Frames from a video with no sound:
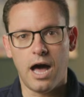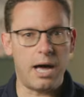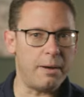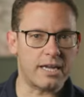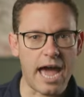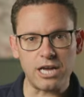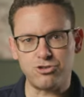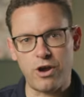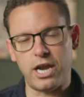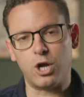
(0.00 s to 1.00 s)
I'm a
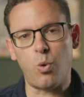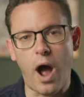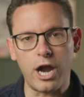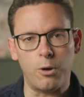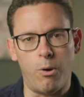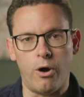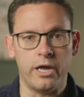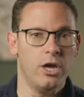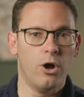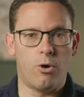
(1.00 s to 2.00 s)
castrated choir
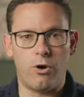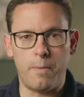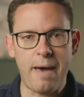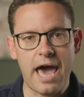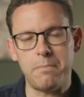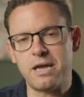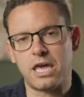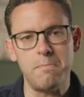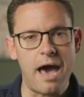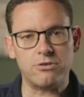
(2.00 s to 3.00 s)
boy or a bad
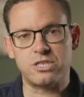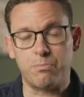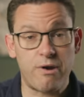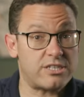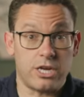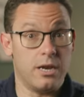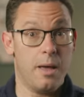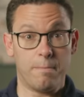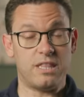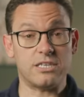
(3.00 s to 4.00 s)
Mickey Mouse impression.
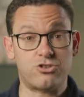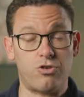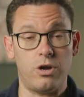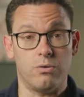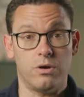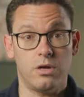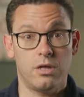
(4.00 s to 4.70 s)
But that's true.